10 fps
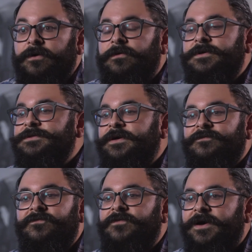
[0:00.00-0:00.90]
oh, he's on
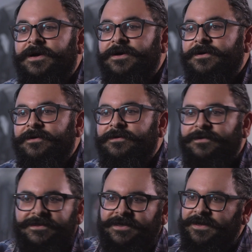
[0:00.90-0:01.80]
fire
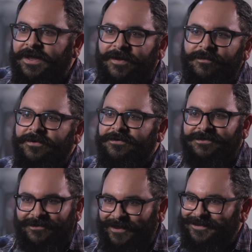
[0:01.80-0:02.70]
and he's got
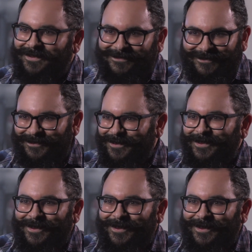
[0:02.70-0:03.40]
embers, you know, like that's a